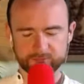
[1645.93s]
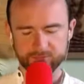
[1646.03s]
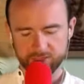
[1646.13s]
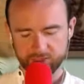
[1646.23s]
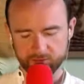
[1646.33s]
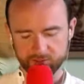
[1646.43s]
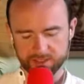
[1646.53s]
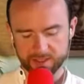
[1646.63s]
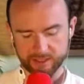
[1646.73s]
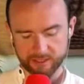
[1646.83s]
It only
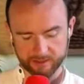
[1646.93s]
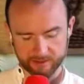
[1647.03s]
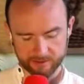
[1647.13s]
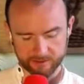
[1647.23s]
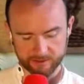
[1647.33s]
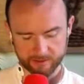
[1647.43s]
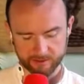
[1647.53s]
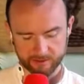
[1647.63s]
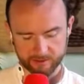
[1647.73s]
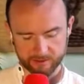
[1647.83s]
takes
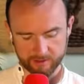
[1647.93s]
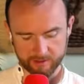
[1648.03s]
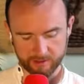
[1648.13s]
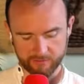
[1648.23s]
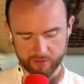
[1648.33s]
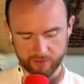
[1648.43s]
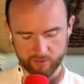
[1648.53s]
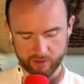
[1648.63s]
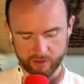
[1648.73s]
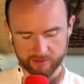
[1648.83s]
a few
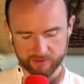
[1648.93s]
breaths